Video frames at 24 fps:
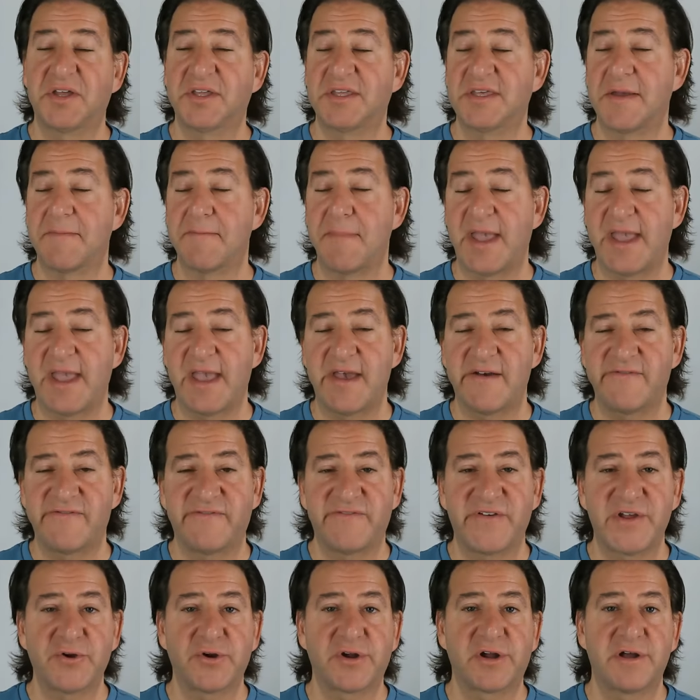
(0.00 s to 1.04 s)
You may have
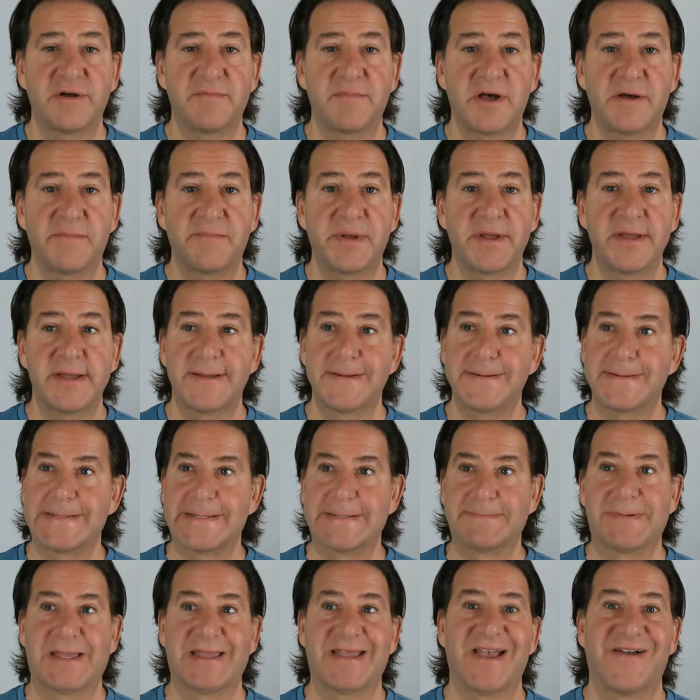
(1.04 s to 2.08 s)
fear come up, you
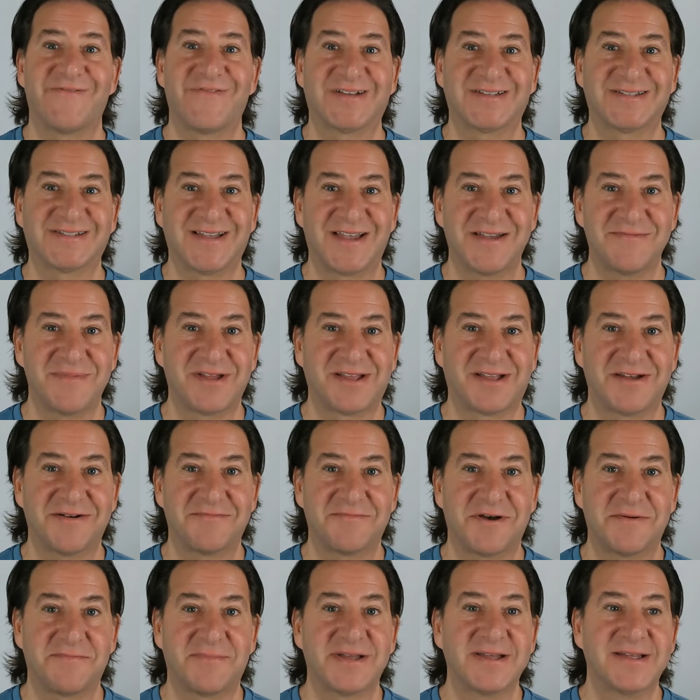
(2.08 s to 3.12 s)
may have excitement come
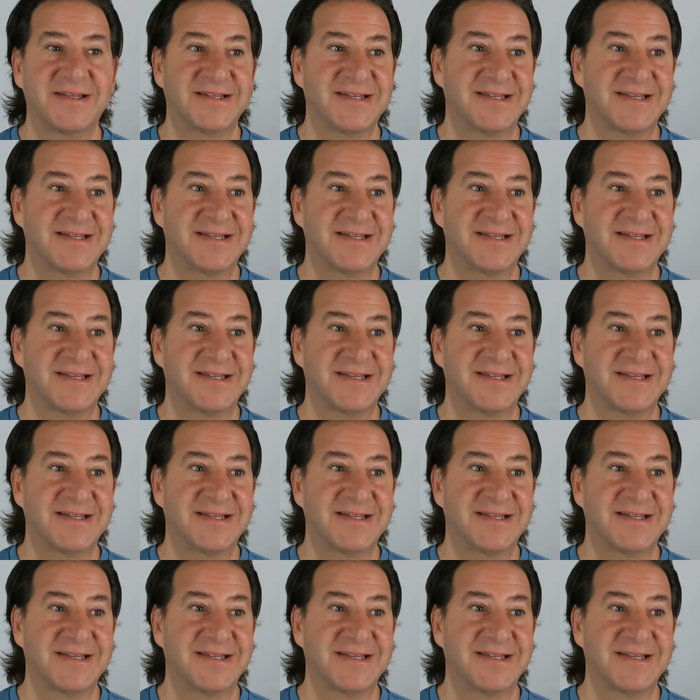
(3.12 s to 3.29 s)
up,